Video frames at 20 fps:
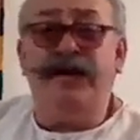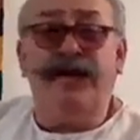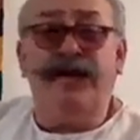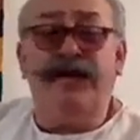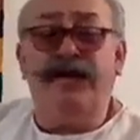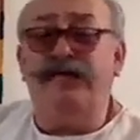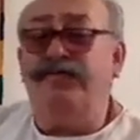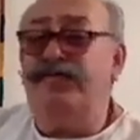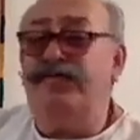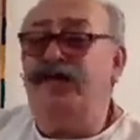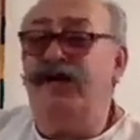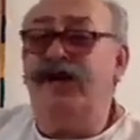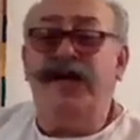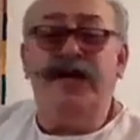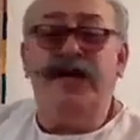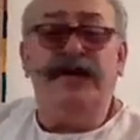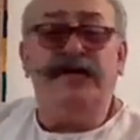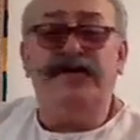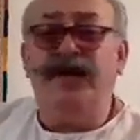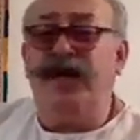Ram,
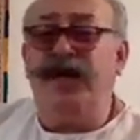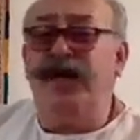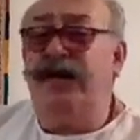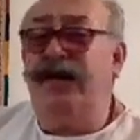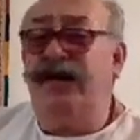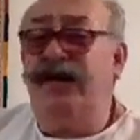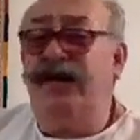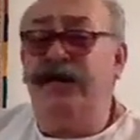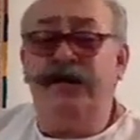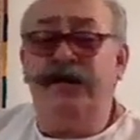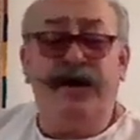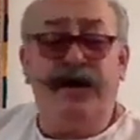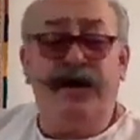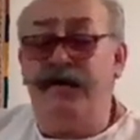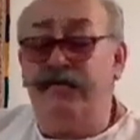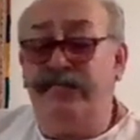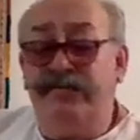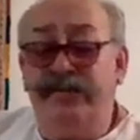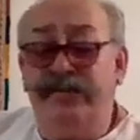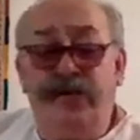Jai Jai Ram,
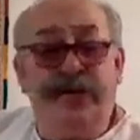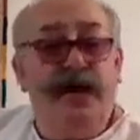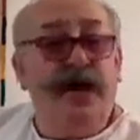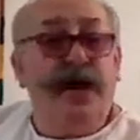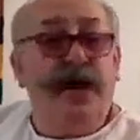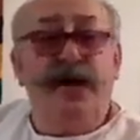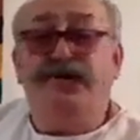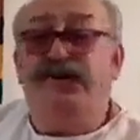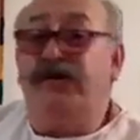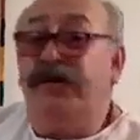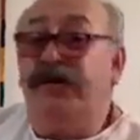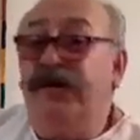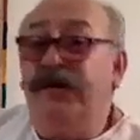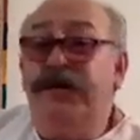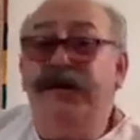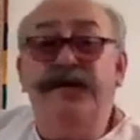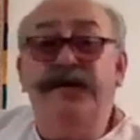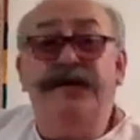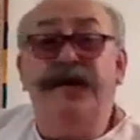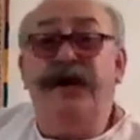
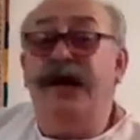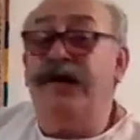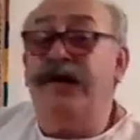Shri